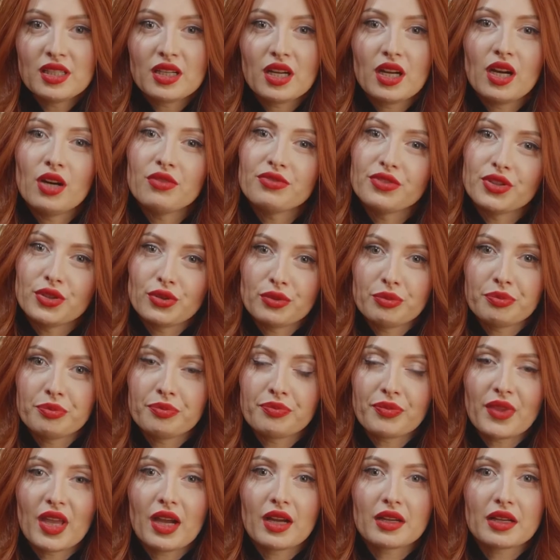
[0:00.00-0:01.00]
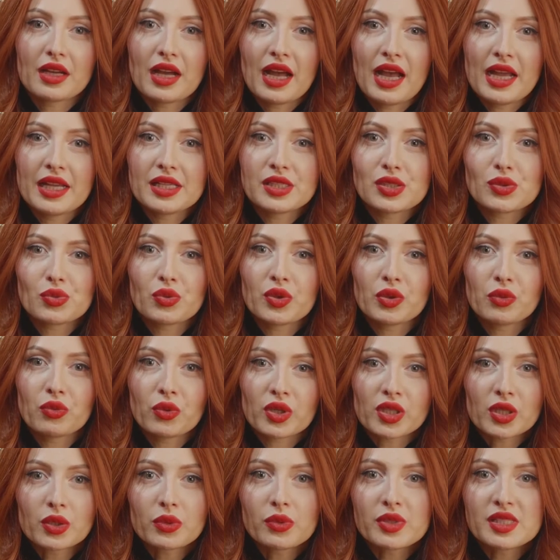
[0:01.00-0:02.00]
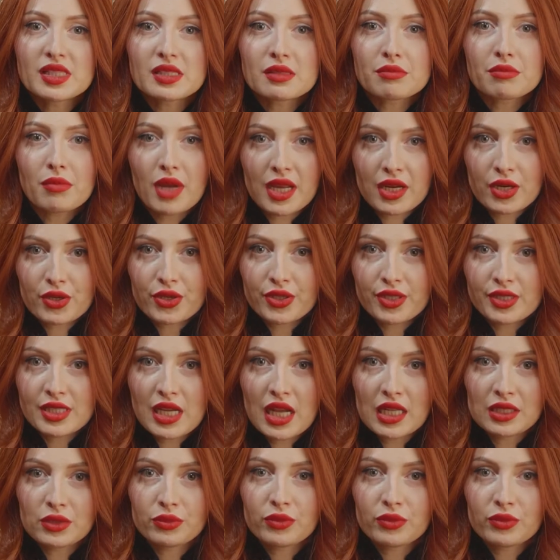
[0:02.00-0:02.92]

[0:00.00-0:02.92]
of you guys will work with a microdot